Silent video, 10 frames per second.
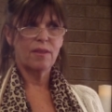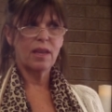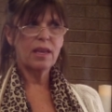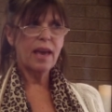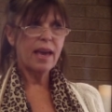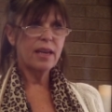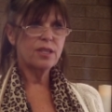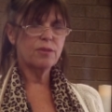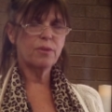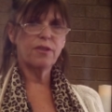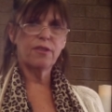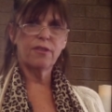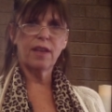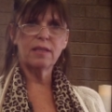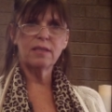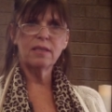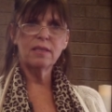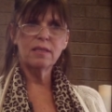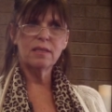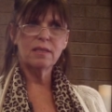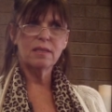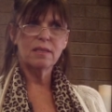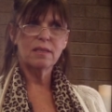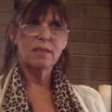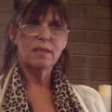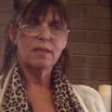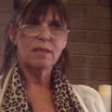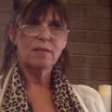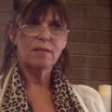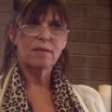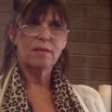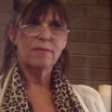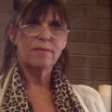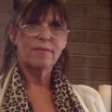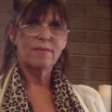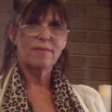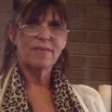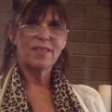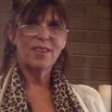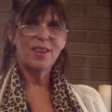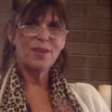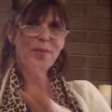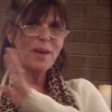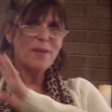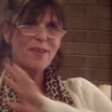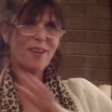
engaged with your senses, you hear a baby